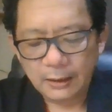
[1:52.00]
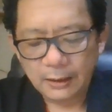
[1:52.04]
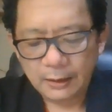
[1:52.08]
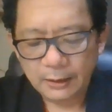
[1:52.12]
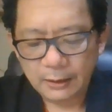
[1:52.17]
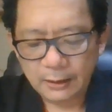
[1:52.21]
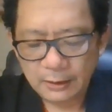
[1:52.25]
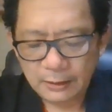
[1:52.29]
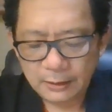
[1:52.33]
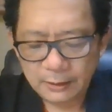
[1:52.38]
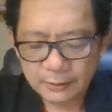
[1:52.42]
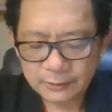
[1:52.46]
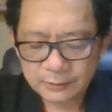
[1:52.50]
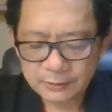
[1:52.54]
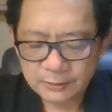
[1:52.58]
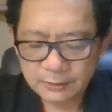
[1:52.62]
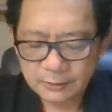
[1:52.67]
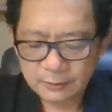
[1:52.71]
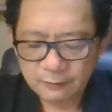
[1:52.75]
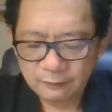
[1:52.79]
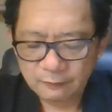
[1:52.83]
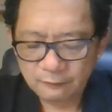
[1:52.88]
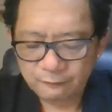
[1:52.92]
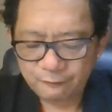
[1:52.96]

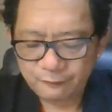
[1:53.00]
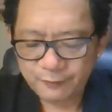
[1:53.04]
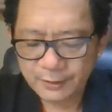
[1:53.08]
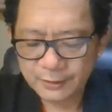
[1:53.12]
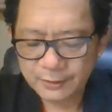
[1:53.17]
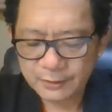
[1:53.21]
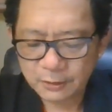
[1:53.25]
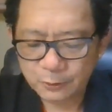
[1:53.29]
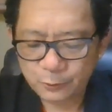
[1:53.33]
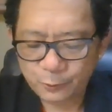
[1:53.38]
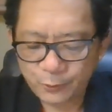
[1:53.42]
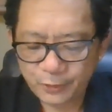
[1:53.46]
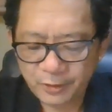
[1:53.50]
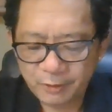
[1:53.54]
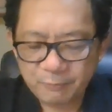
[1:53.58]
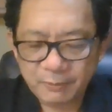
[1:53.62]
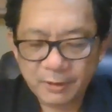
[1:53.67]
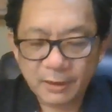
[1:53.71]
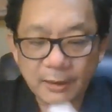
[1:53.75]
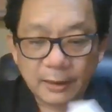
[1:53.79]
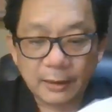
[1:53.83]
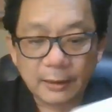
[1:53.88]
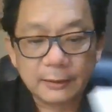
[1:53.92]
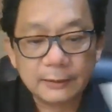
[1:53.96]
Its physical
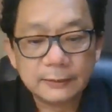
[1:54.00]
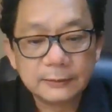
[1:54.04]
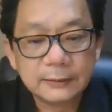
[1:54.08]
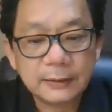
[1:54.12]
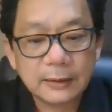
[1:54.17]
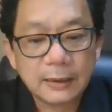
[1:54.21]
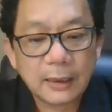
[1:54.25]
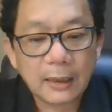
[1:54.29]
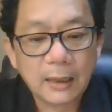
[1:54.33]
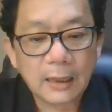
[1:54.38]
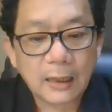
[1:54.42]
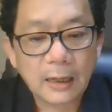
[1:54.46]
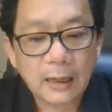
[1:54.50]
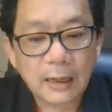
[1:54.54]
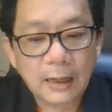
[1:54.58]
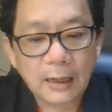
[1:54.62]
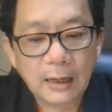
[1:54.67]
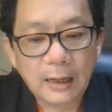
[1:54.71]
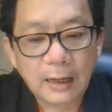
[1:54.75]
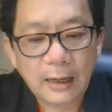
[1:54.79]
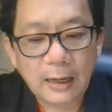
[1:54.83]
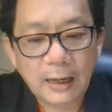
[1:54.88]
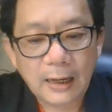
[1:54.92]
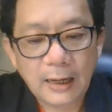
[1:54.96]
remains
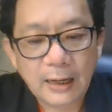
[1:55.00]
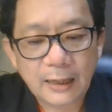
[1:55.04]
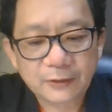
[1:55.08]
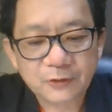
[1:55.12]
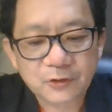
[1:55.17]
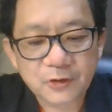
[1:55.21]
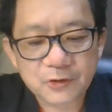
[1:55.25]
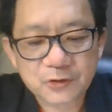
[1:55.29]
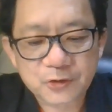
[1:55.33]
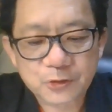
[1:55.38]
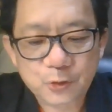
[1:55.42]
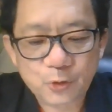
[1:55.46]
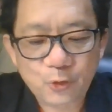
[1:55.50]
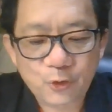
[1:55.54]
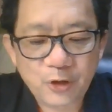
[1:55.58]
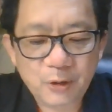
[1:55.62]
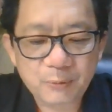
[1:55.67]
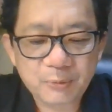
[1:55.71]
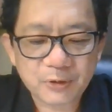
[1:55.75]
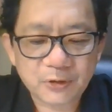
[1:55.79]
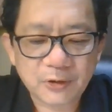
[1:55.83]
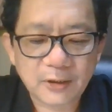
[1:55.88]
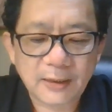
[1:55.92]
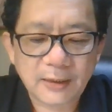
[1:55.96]
are
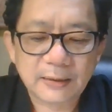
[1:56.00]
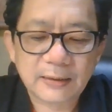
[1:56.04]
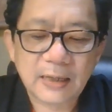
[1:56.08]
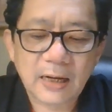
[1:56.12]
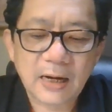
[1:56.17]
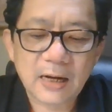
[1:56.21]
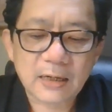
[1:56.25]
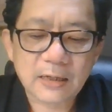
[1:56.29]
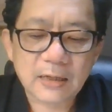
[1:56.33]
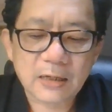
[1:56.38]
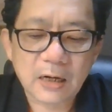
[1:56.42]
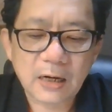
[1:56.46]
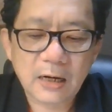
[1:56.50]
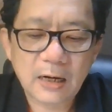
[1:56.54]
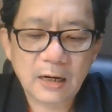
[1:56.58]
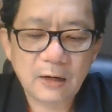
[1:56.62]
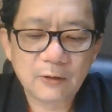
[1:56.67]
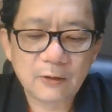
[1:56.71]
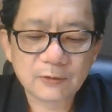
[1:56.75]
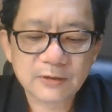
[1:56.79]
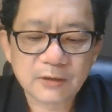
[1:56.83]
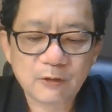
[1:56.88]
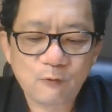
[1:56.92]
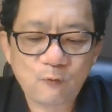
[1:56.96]
distributed
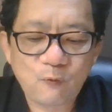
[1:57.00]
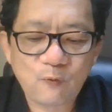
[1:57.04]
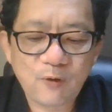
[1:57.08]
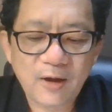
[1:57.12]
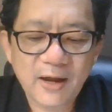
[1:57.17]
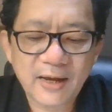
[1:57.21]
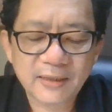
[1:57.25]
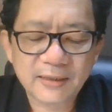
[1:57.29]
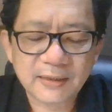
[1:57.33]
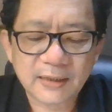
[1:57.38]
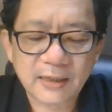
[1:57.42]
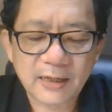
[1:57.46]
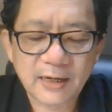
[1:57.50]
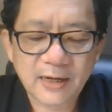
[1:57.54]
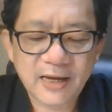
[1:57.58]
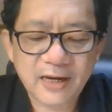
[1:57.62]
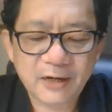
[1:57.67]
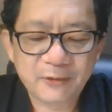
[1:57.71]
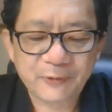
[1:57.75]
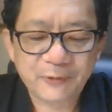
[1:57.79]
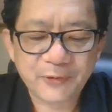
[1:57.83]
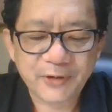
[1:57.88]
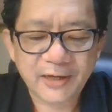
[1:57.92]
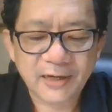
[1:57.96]
across a wide
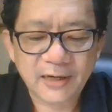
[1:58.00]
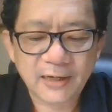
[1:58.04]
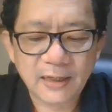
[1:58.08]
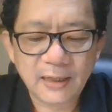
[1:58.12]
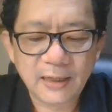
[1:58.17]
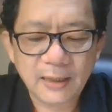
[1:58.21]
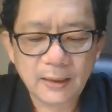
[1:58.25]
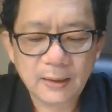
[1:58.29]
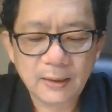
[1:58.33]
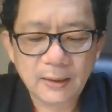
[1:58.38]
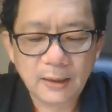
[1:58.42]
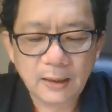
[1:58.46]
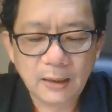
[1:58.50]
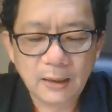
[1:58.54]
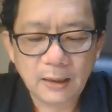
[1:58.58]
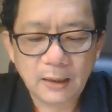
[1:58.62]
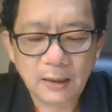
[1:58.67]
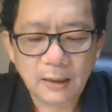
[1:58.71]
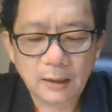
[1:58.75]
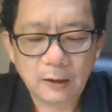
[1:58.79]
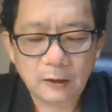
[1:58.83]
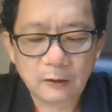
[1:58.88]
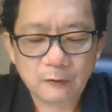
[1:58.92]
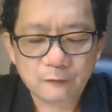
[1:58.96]
area
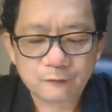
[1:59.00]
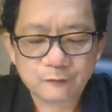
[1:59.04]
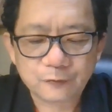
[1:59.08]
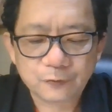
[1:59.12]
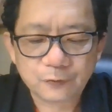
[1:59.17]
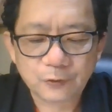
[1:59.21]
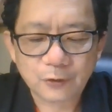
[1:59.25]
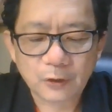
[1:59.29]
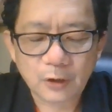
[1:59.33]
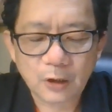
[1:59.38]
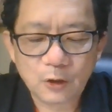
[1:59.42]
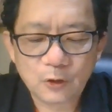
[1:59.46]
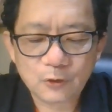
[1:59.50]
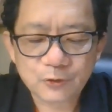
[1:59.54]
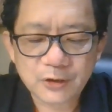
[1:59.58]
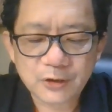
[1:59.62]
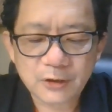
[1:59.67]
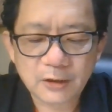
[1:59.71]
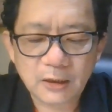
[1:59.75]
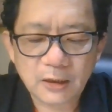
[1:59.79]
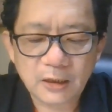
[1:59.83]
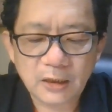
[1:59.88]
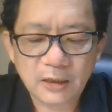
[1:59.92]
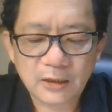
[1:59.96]
of
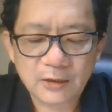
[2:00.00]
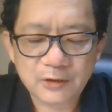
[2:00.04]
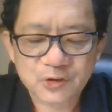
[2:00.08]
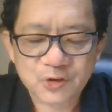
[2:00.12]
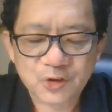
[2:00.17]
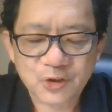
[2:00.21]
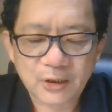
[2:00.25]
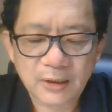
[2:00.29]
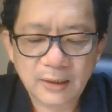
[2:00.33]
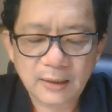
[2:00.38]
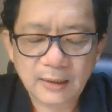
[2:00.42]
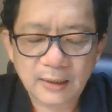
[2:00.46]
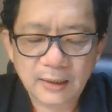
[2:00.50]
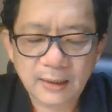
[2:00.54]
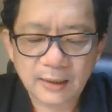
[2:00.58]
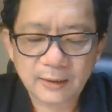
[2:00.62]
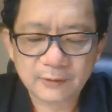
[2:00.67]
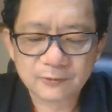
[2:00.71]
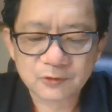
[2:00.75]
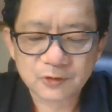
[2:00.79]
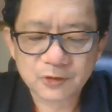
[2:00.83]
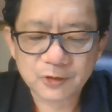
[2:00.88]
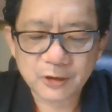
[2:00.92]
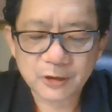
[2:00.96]
Northeast
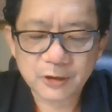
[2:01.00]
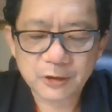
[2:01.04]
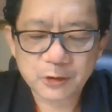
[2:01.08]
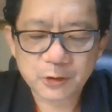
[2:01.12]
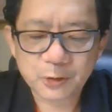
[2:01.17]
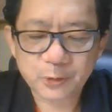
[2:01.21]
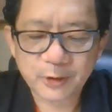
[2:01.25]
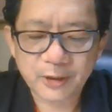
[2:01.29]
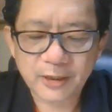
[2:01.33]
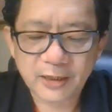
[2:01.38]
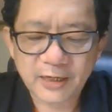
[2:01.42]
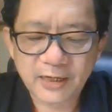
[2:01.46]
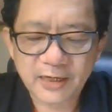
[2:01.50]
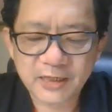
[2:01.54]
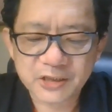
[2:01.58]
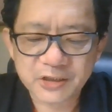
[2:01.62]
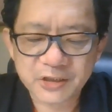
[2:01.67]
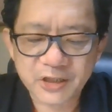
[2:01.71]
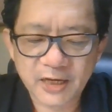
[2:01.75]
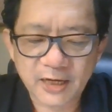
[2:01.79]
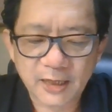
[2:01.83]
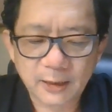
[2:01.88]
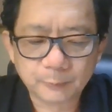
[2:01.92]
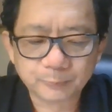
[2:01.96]
and Central
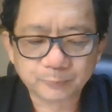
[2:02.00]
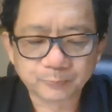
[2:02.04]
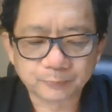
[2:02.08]
Asia.